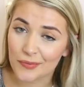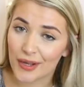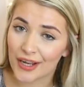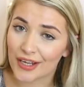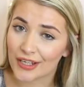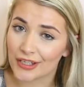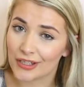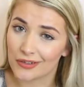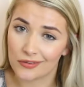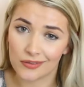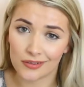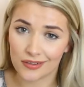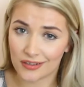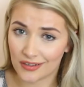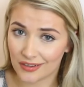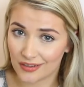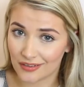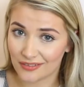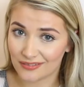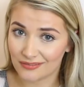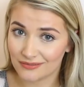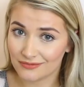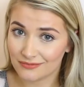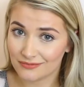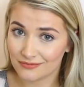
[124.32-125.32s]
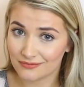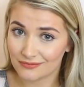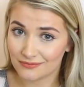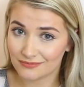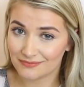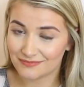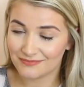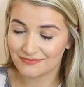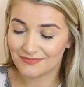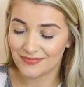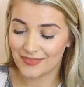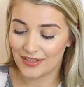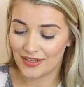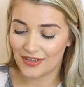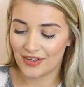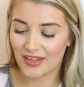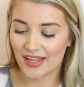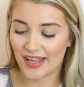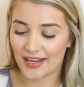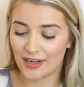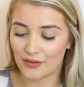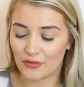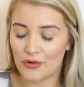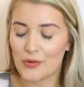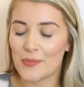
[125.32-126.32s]
my unicorn."
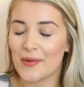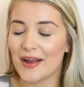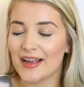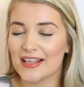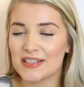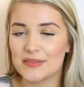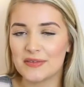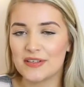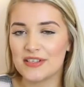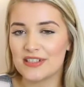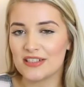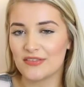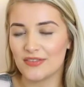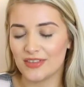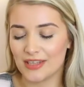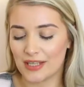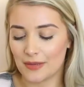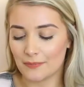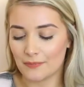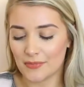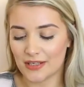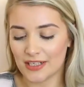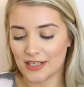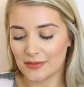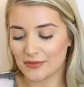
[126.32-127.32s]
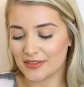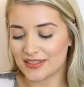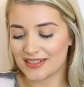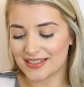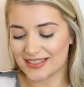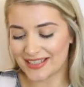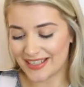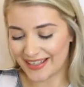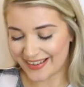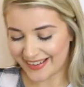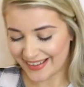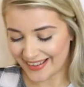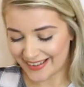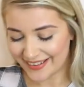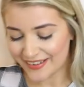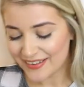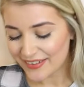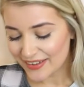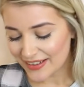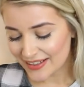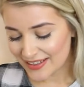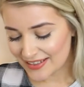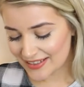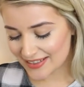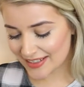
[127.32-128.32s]
Like, it reminds me of something that Millie would say.
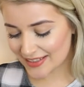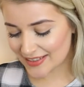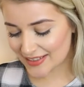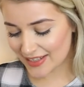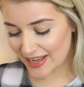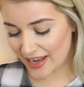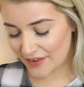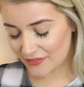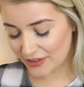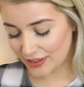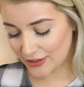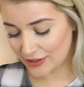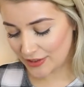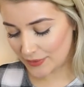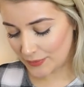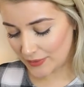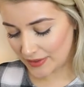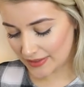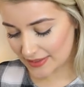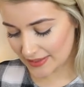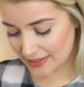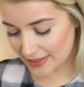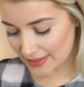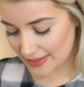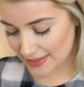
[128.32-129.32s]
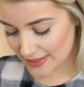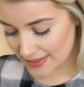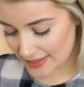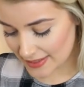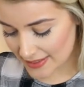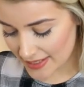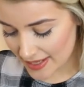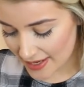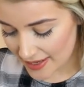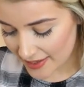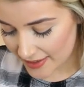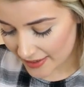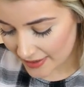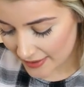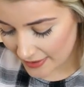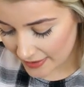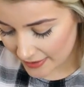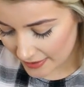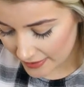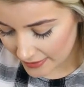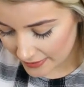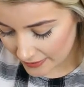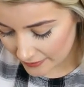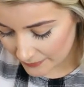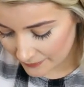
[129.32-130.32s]
So let's have a look what's
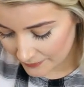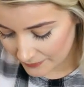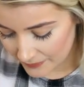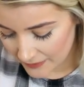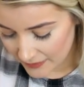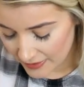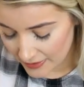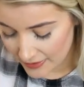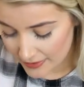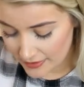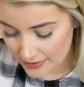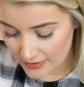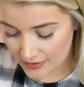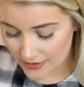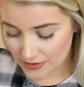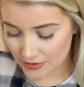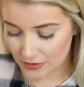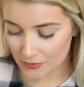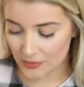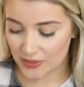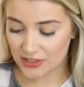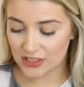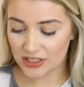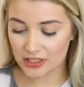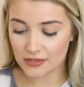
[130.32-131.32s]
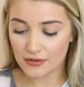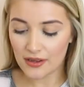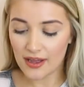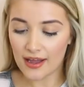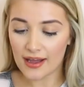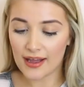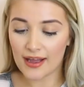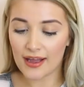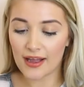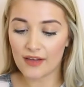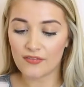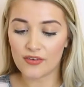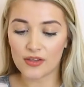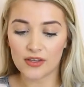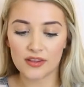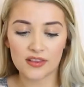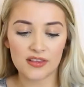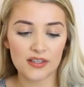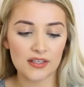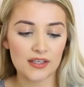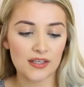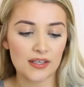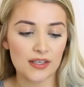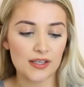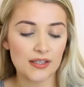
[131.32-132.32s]
inside. So we do have
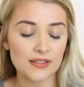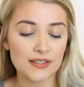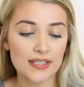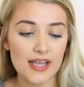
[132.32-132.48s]
the